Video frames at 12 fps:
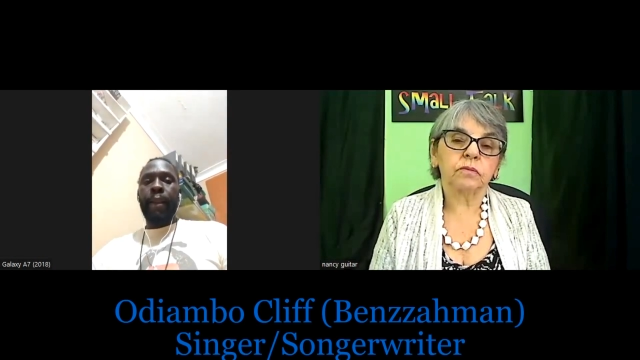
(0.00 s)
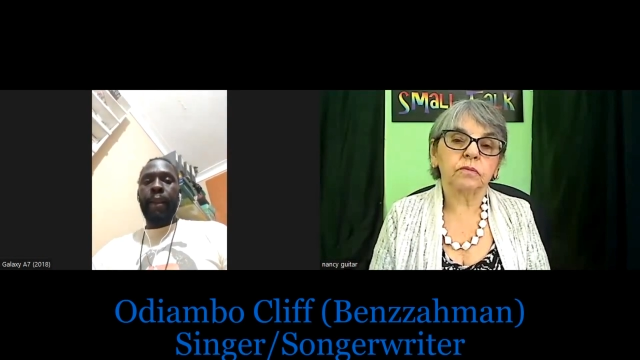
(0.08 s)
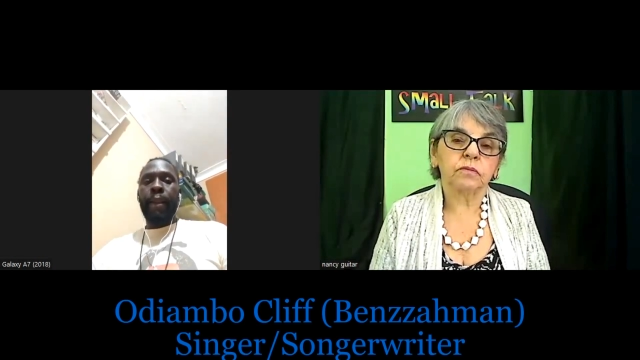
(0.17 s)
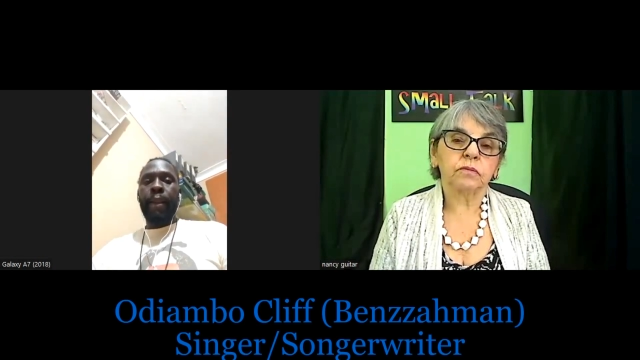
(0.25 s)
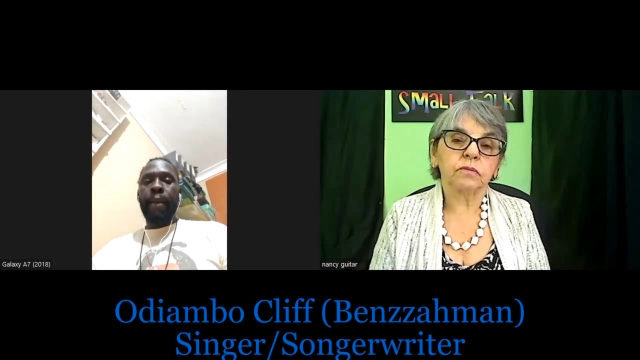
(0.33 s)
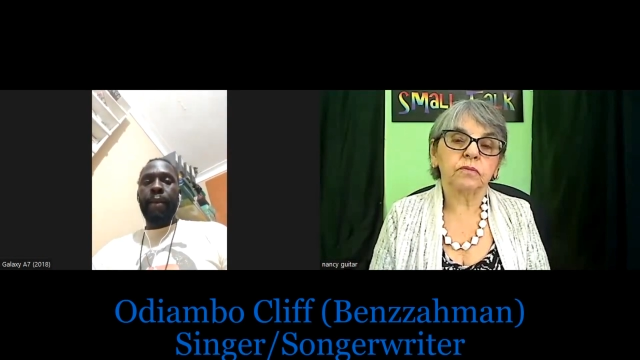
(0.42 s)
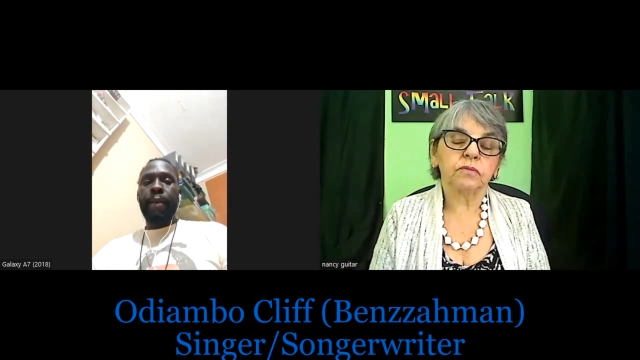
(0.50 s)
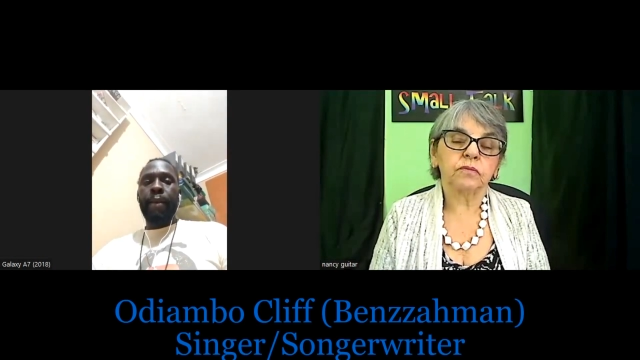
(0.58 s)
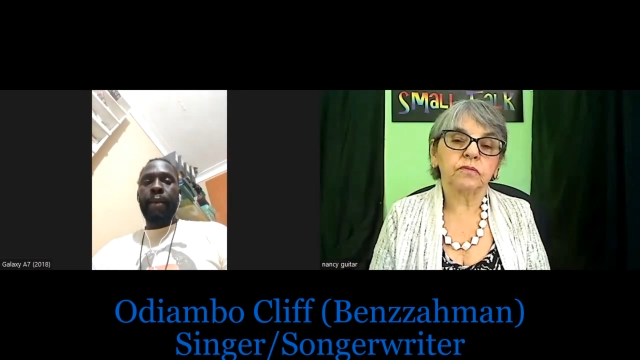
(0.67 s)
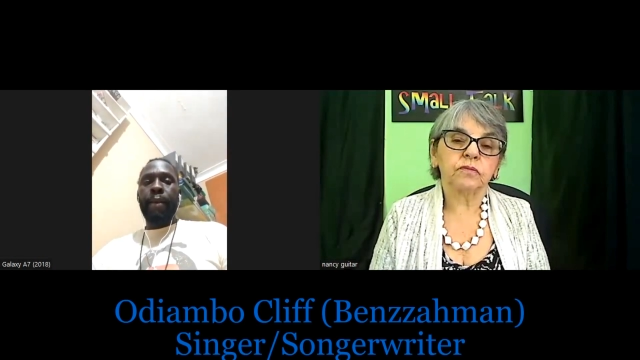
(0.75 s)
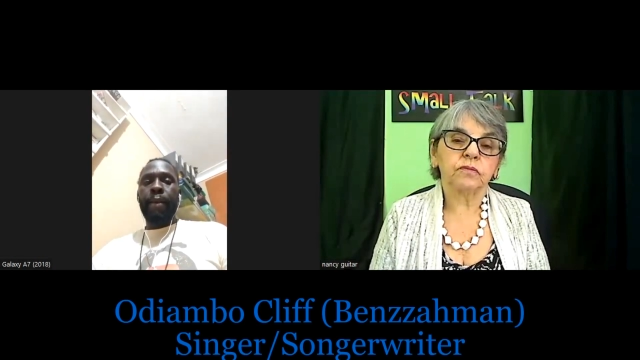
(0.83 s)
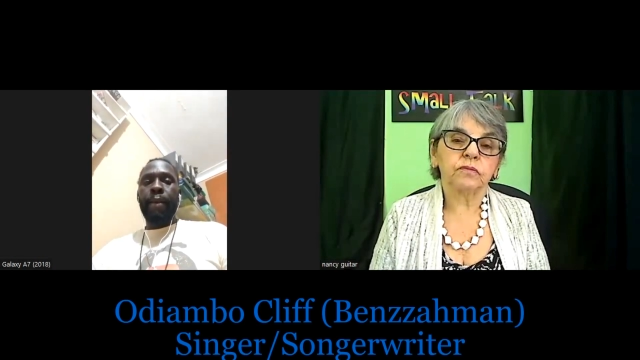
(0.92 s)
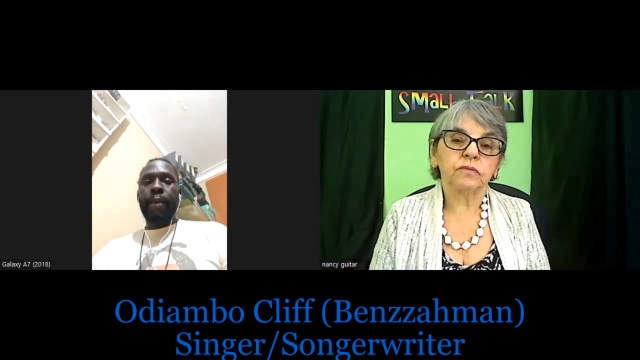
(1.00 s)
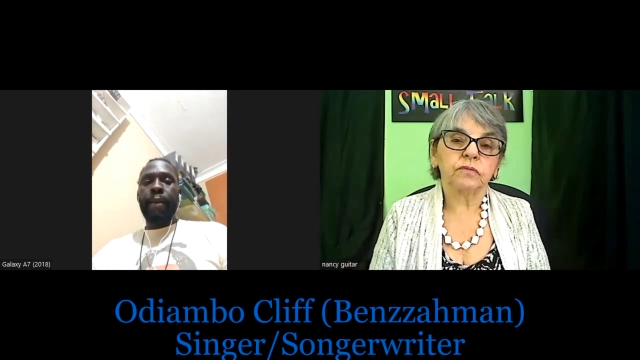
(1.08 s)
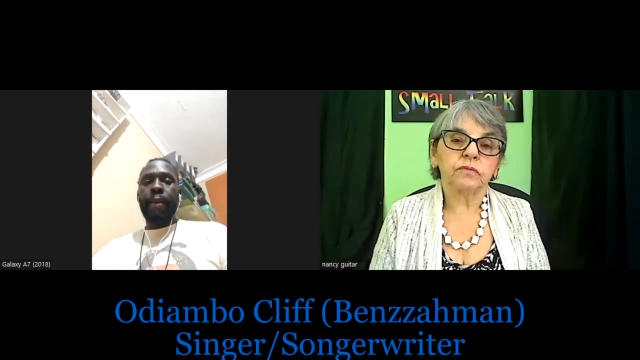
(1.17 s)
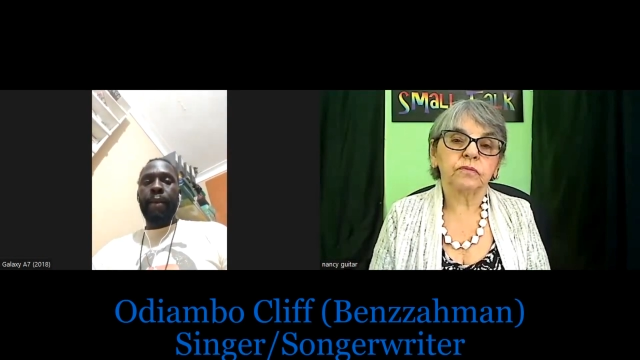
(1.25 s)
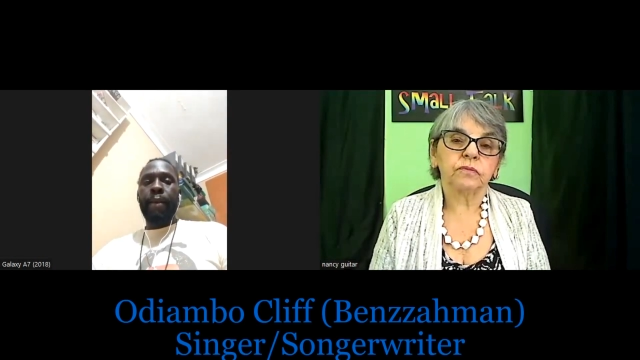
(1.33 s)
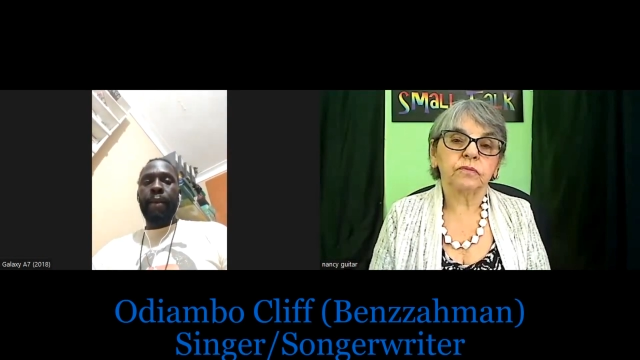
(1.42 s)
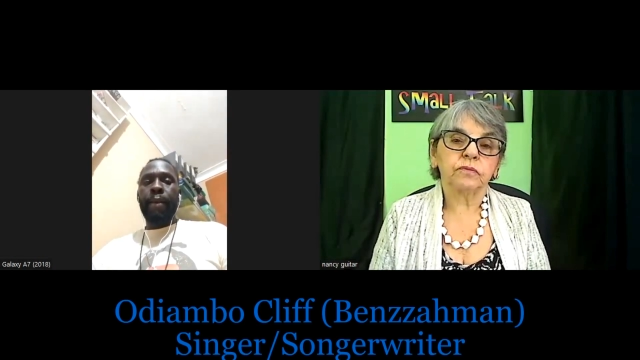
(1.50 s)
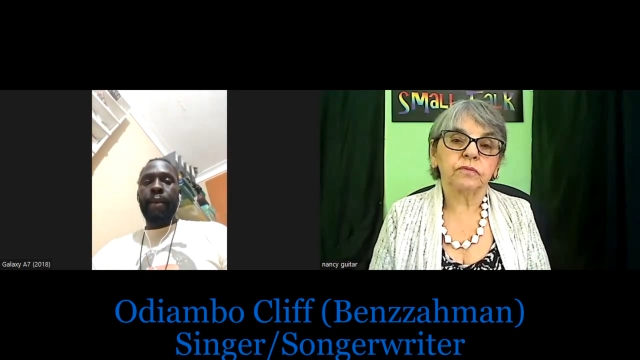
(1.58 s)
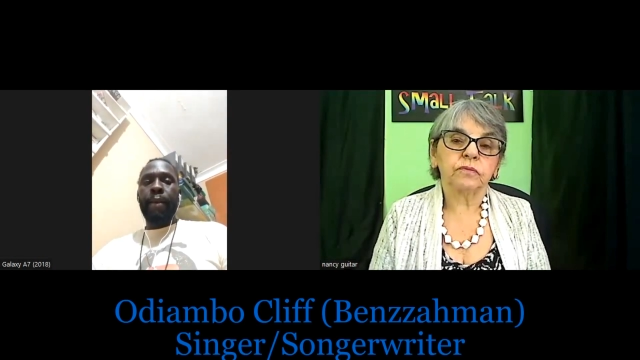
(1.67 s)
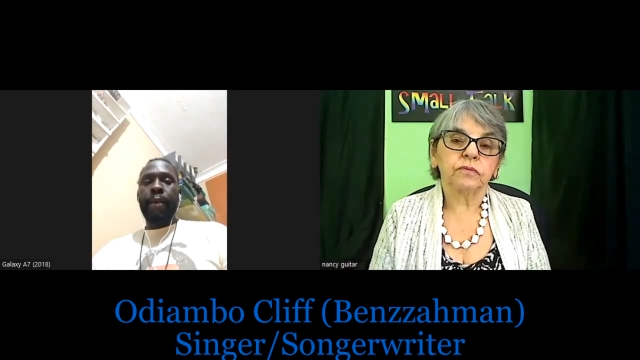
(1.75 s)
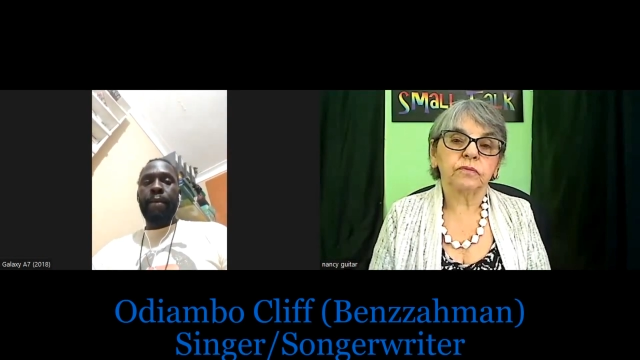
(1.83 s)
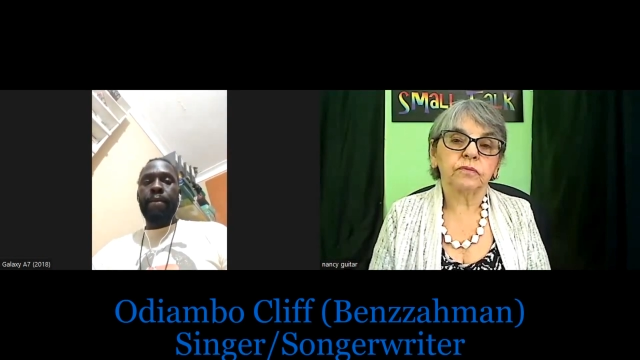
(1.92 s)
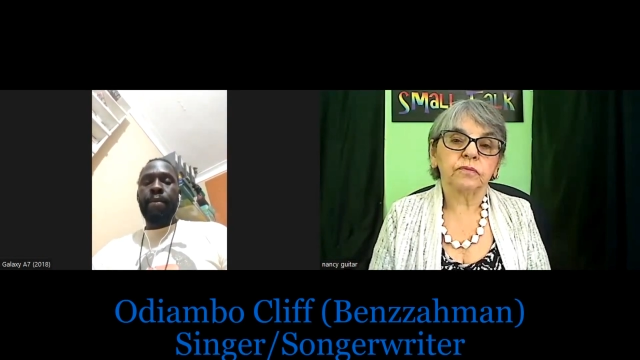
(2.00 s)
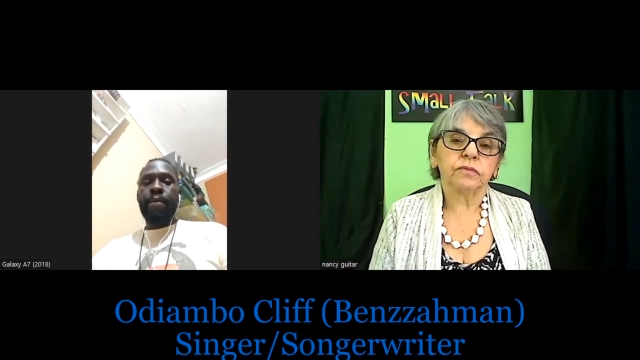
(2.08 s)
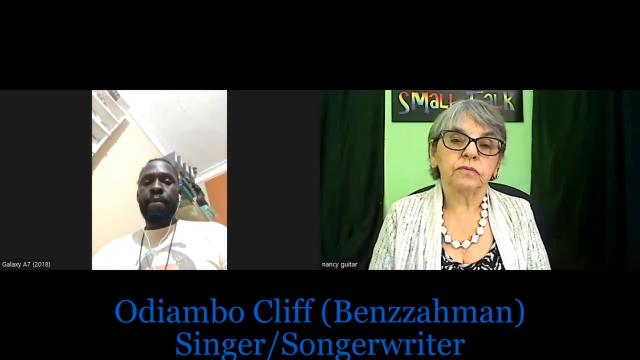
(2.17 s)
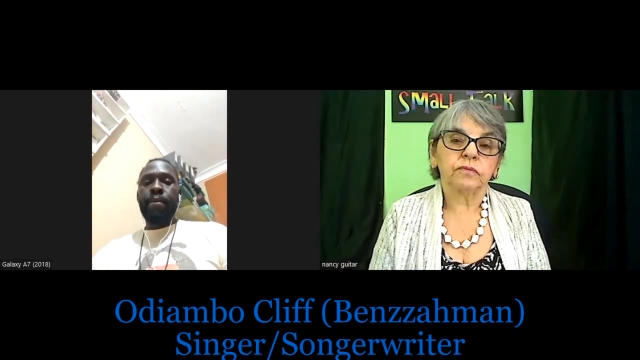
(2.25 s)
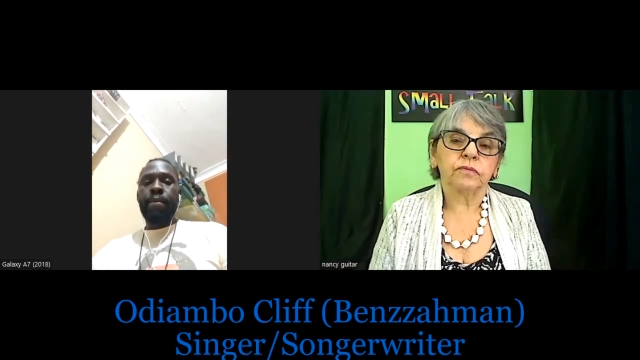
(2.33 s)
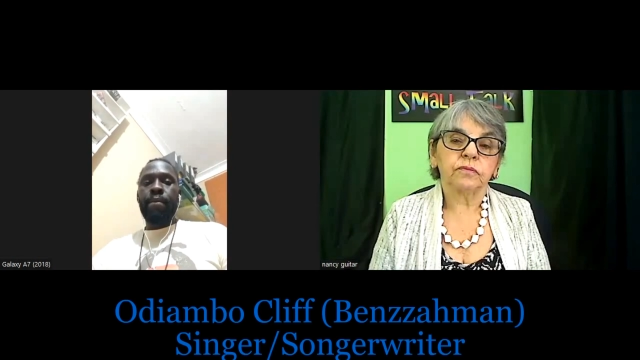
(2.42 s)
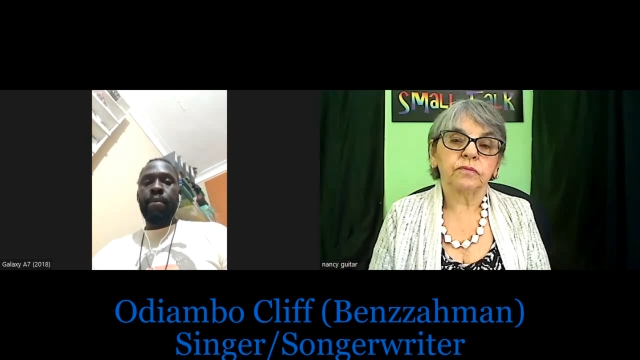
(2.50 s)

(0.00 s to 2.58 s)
Nothing is said.